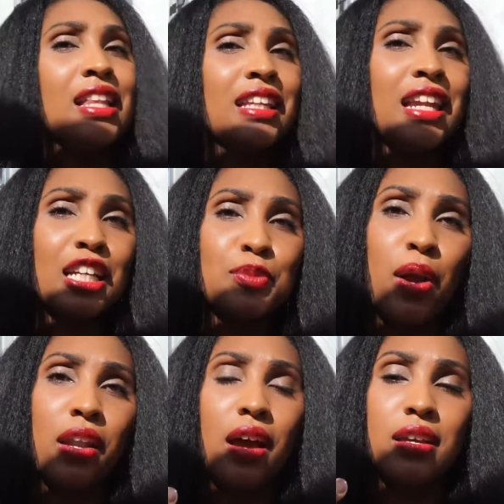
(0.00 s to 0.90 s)
The next
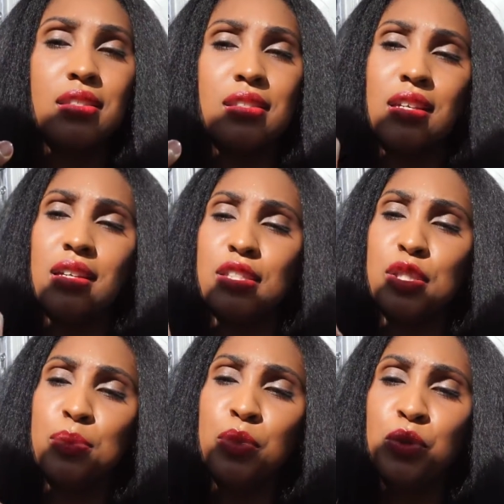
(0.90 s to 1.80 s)
product is the
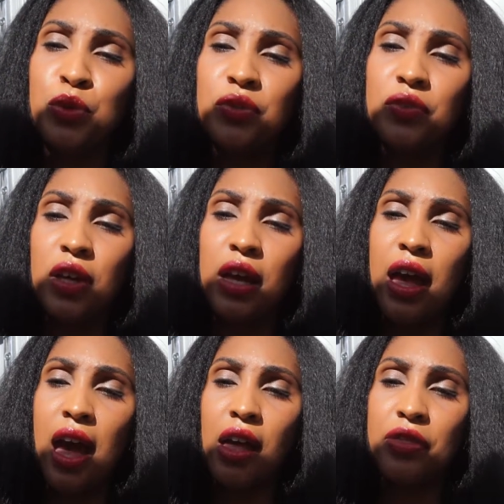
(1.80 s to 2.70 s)
Smooth,
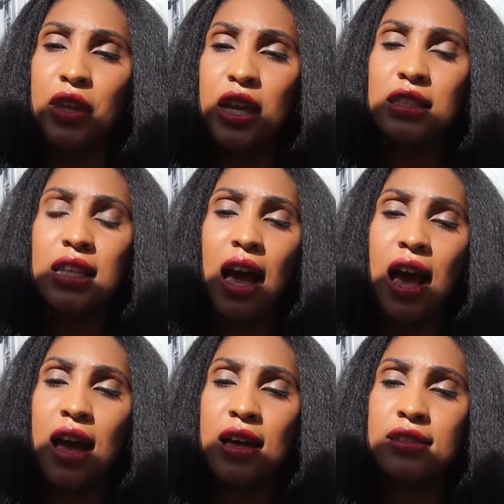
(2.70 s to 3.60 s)
and this
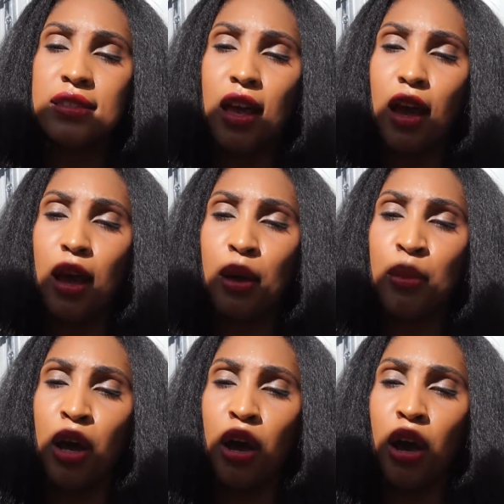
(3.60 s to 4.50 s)
has
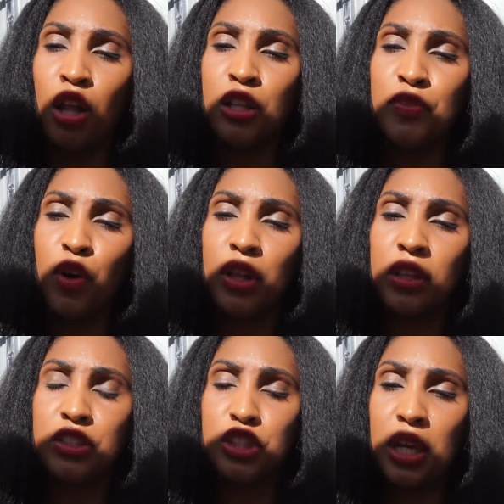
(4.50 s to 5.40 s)
olive oil
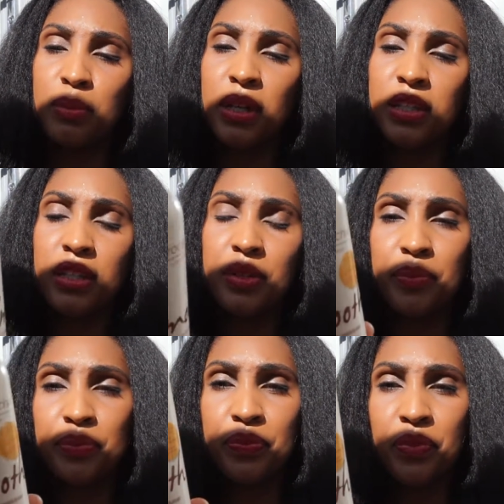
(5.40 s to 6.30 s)
and shea butter.
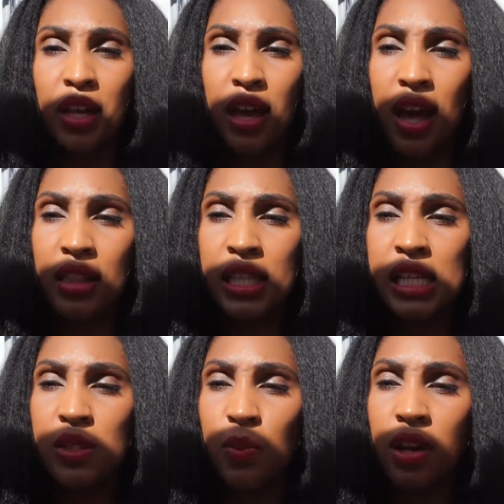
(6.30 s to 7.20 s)
And
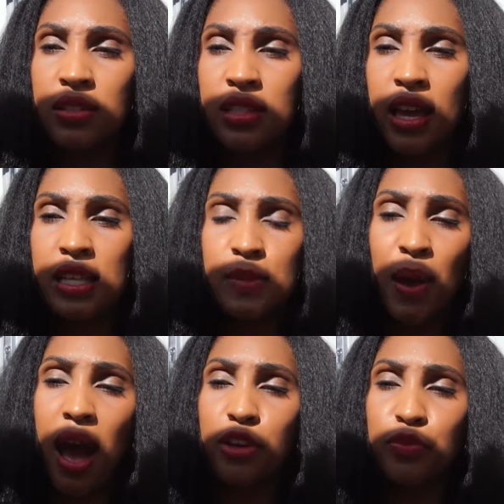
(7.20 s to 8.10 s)
this one says,
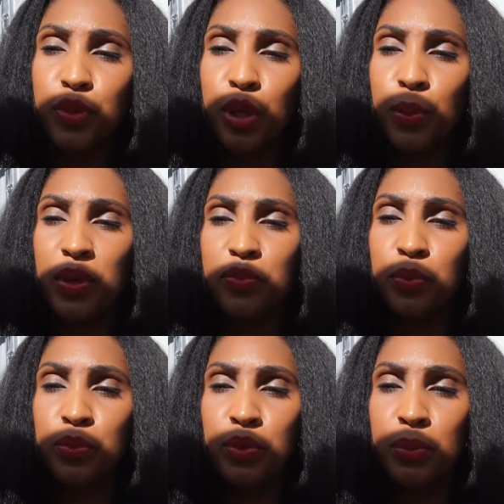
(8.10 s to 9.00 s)
pack full with
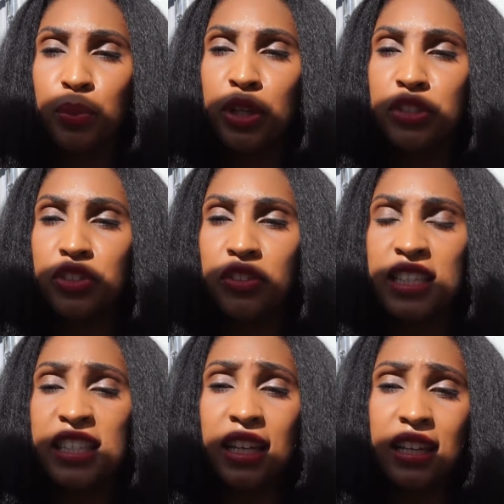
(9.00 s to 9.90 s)
the
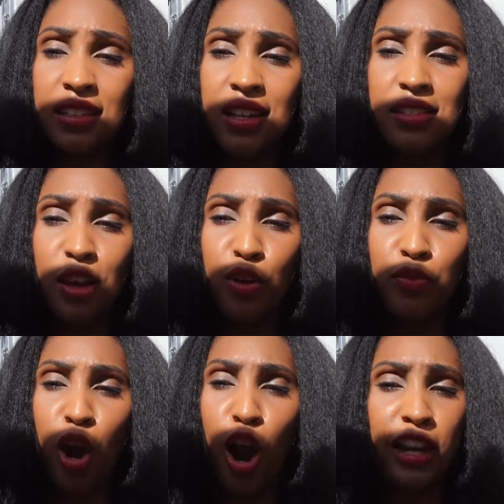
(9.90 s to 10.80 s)
moisturizing goodness of
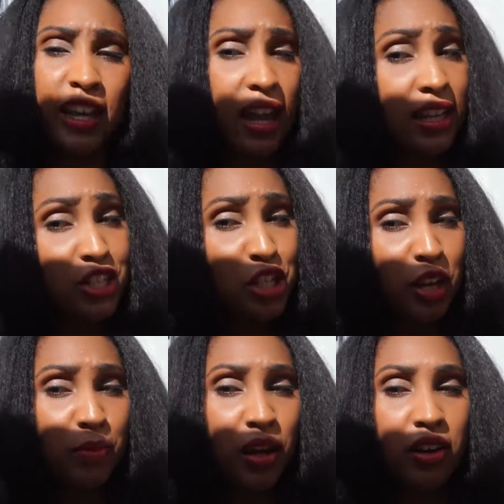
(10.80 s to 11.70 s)
organic shea
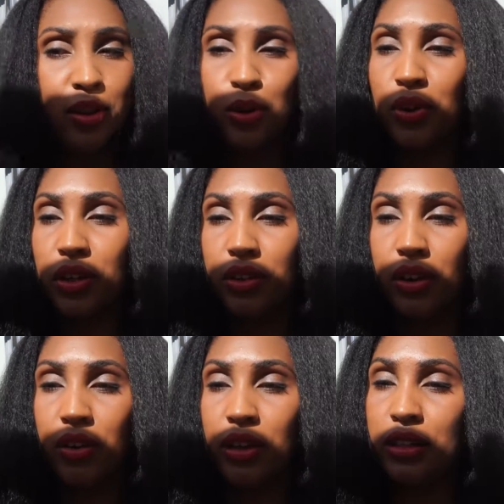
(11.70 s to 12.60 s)
butter,
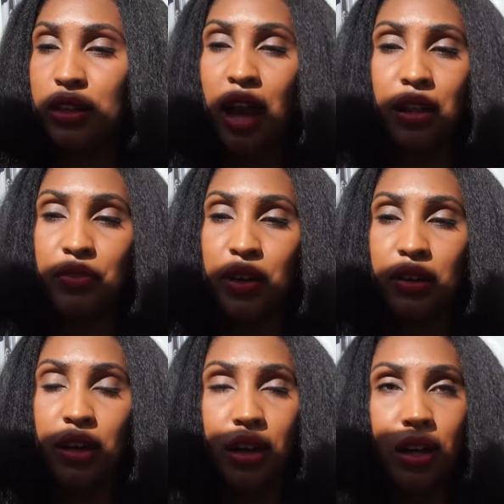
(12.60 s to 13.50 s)
coconut oil, and aloe
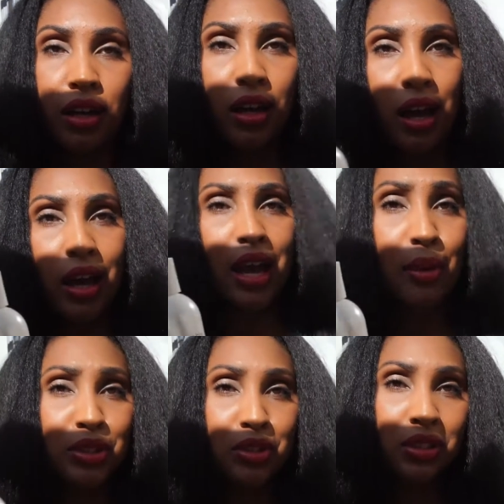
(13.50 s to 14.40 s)
vera. I
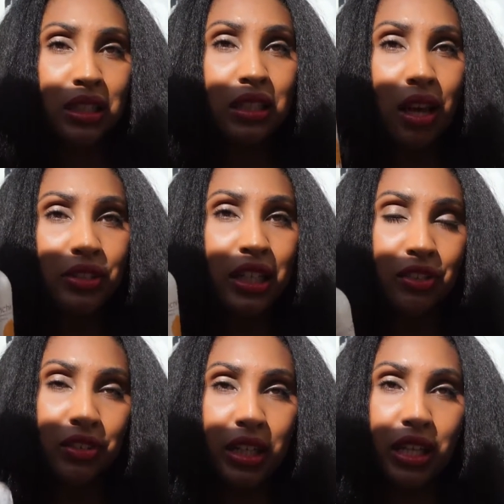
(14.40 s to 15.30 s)
absolutely love the
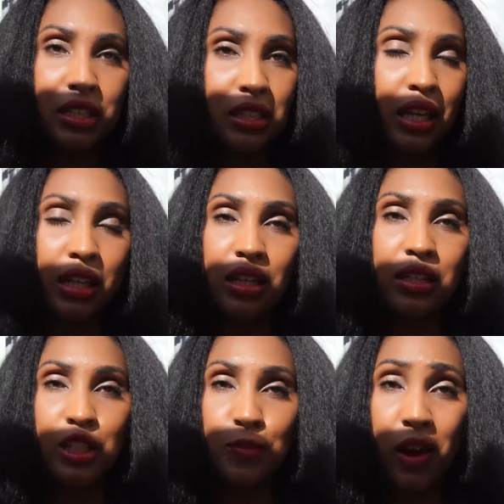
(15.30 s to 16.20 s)
ingredients in
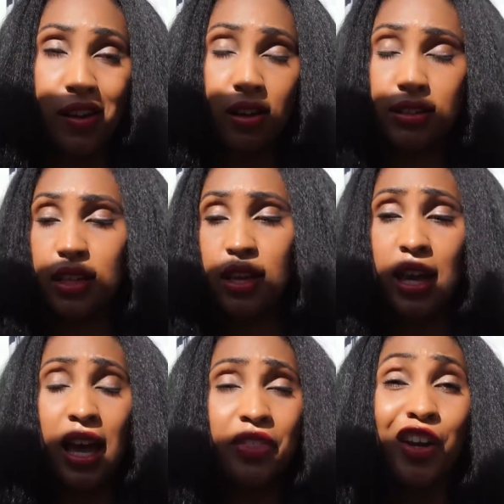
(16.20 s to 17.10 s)
these products,
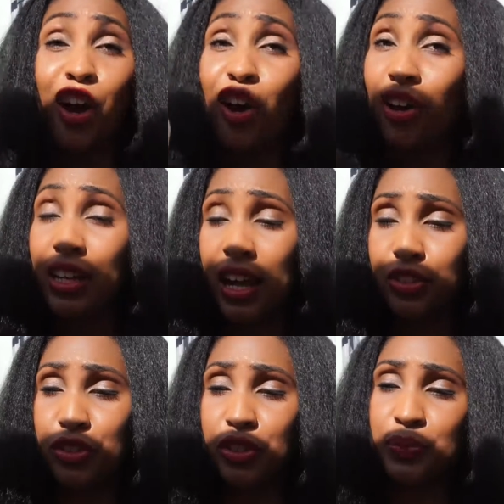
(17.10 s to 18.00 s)
and they are all
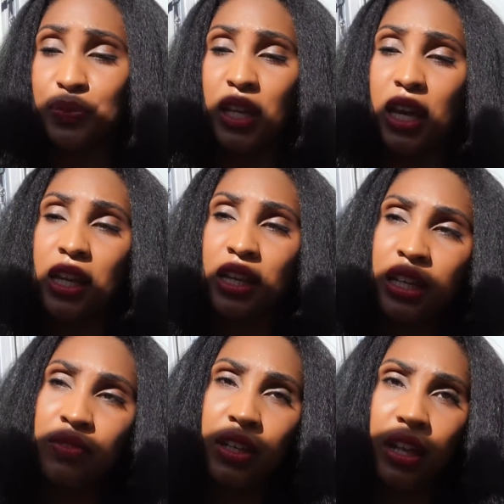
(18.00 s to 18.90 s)
natural. And
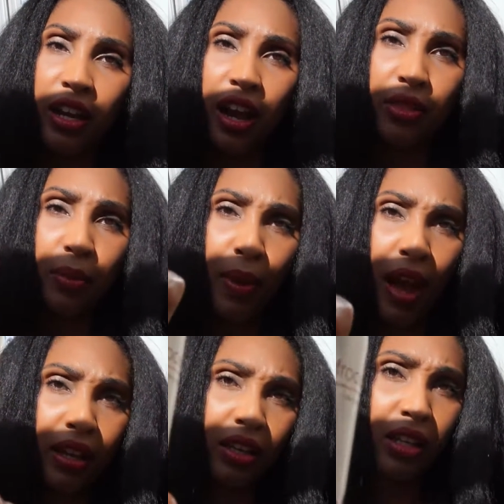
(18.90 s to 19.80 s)
even here at the
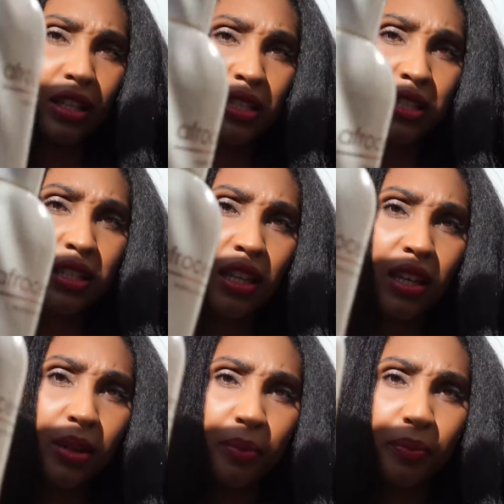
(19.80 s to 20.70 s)
back you can
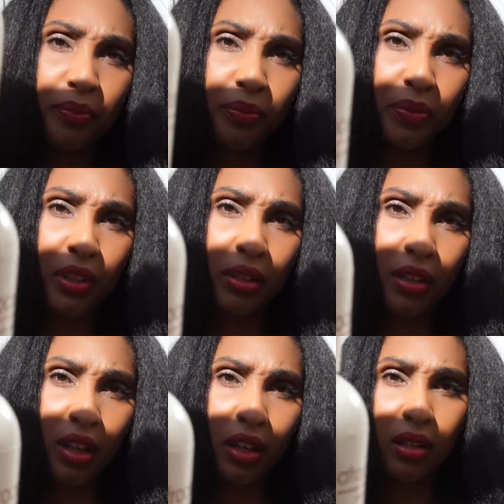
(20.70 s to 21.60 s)
see,
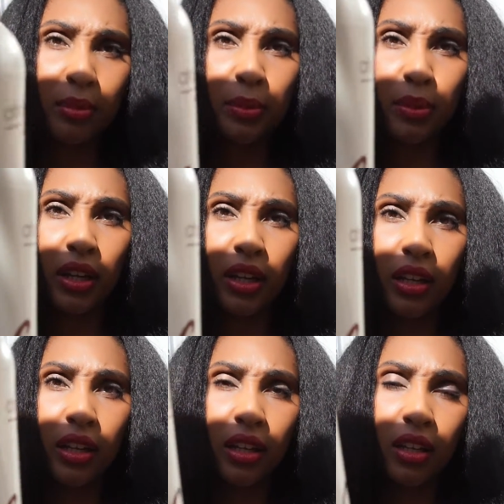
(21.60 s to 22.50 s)
okay, let me bring it
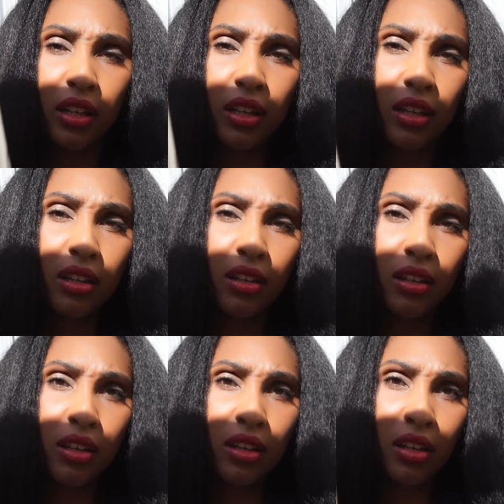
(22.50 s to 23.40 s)
in,
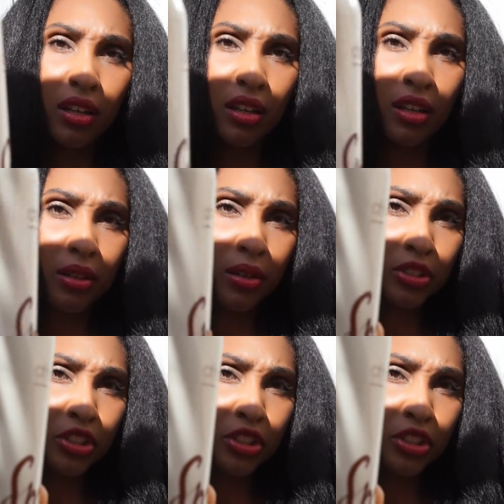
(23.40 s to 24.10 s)
not